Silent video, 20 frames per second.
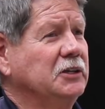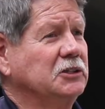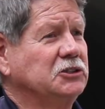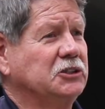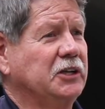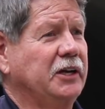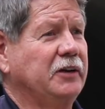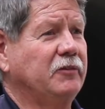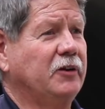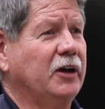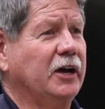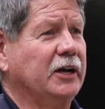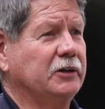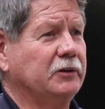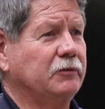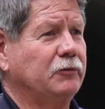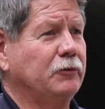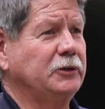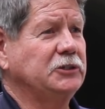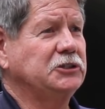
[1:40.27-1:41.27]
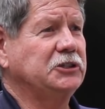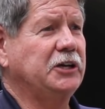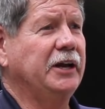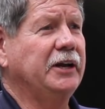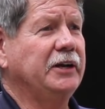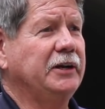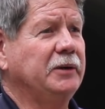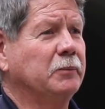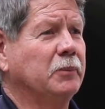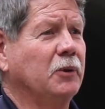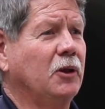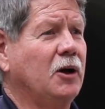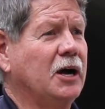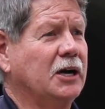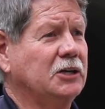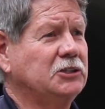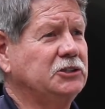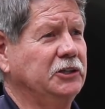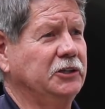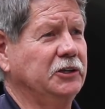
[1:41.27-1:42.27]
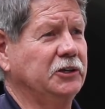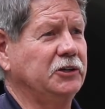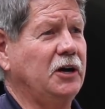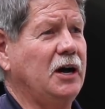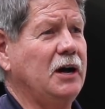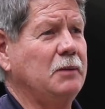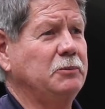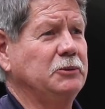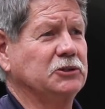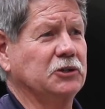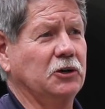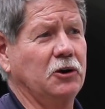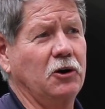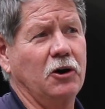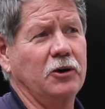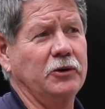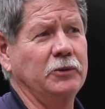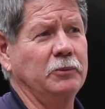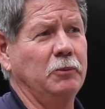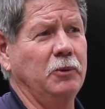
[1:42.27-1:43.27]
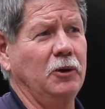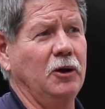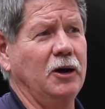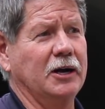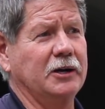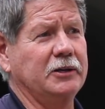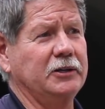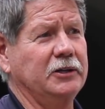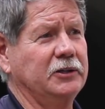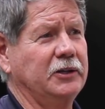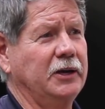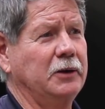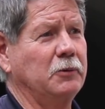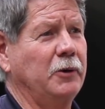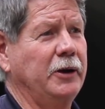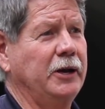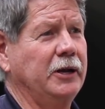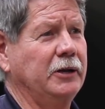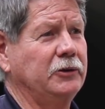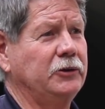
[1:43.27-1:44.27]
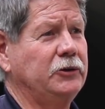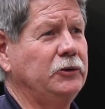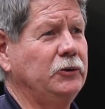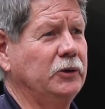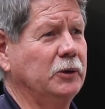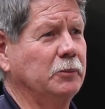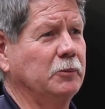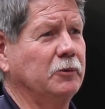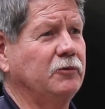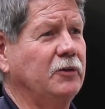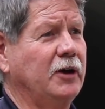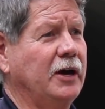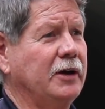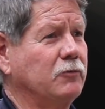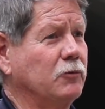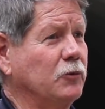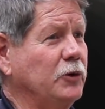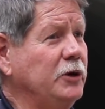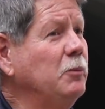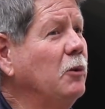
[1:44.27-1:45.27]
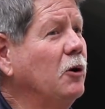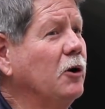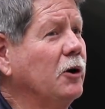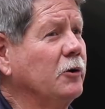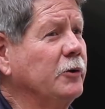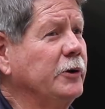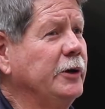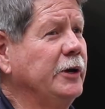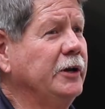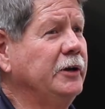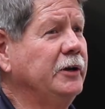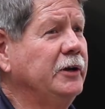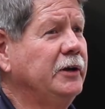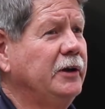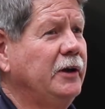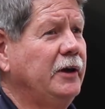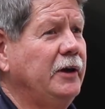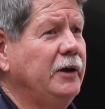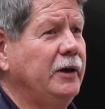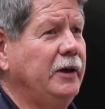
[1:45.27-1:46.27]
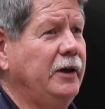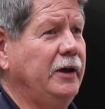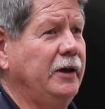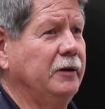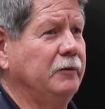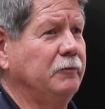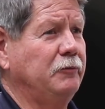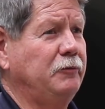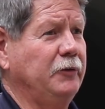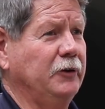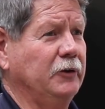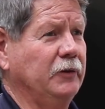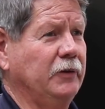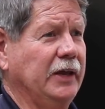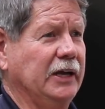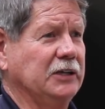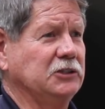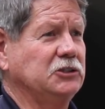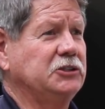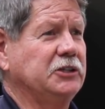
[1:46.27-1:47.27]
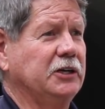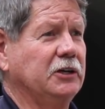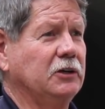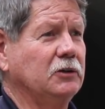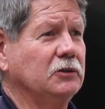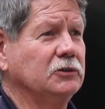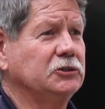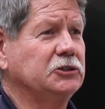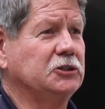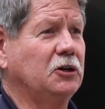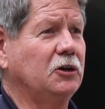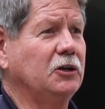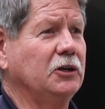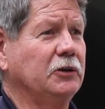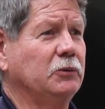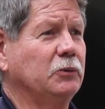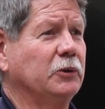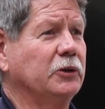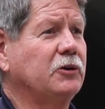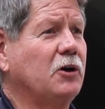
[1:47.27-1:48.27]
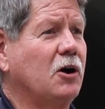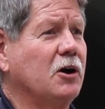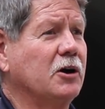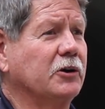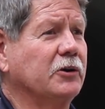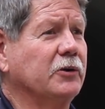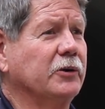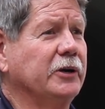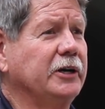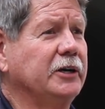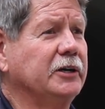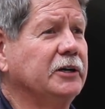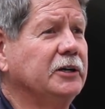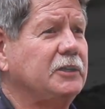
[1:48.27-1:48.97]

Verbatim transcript: is they've got freestanding blocks, and the top is a garden block that they ran 2 No. 5 rebar in and filled that cell solid with concrete.